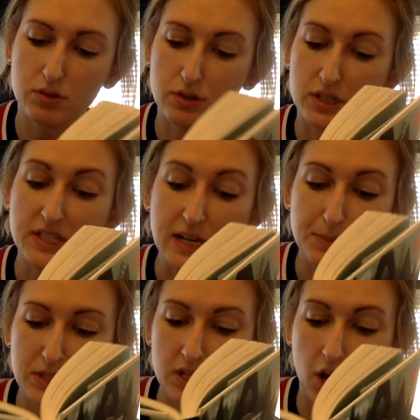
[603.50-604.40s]
through the deep
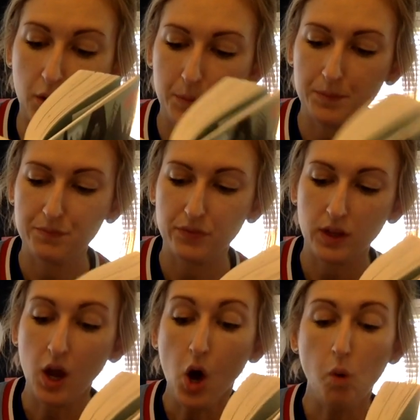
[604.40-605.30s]
snow.
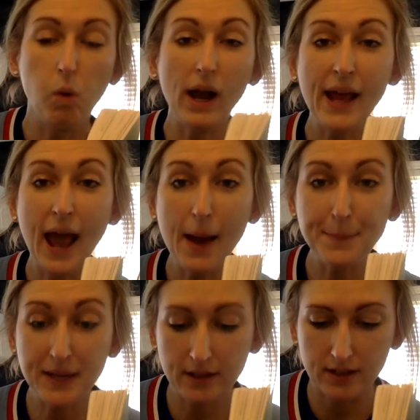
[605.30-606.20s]
"What
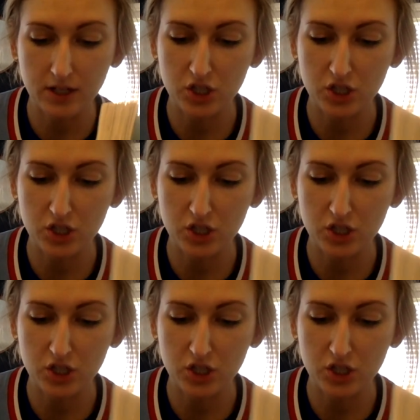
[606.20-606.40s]
happened?"